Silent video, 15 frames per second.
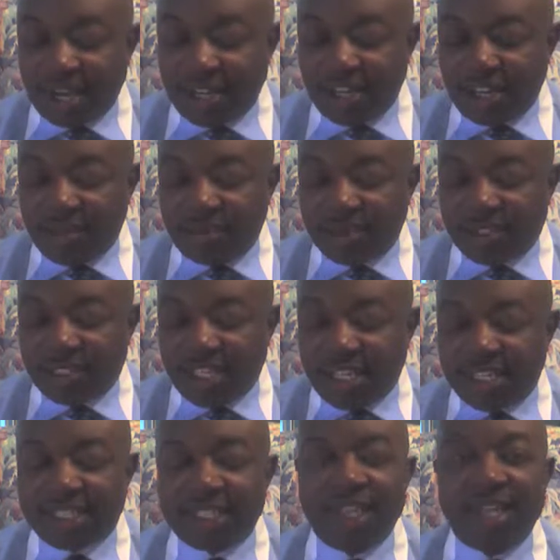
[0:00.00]
Another one
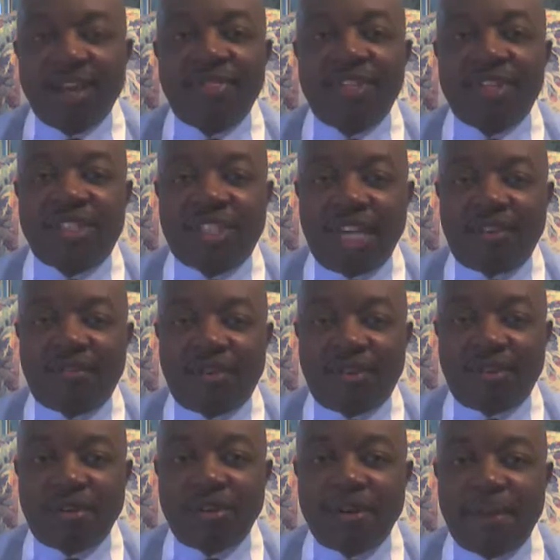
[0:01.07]
says, "The
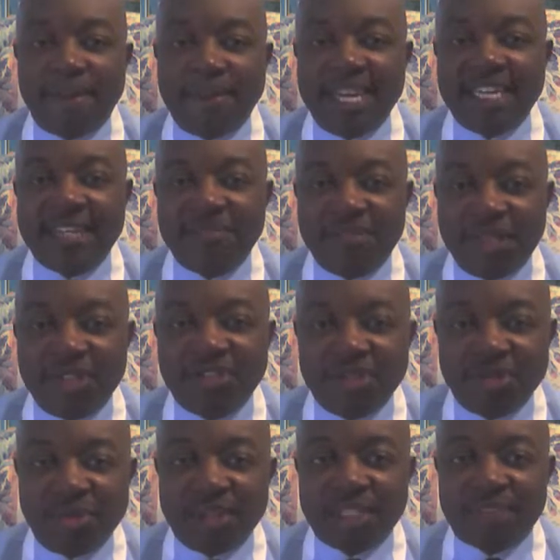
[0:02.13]
devil made me
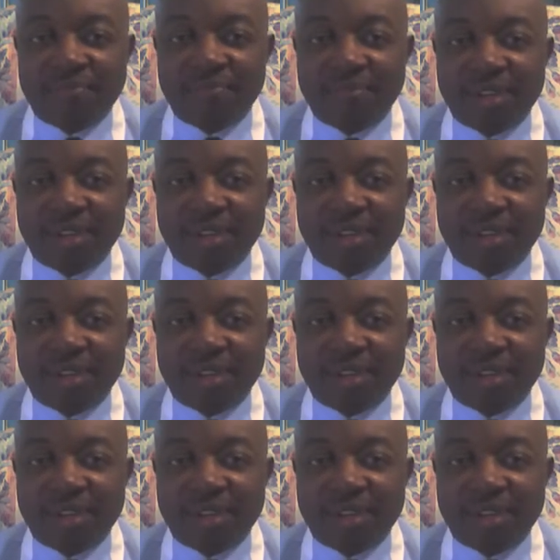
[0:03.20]
do it."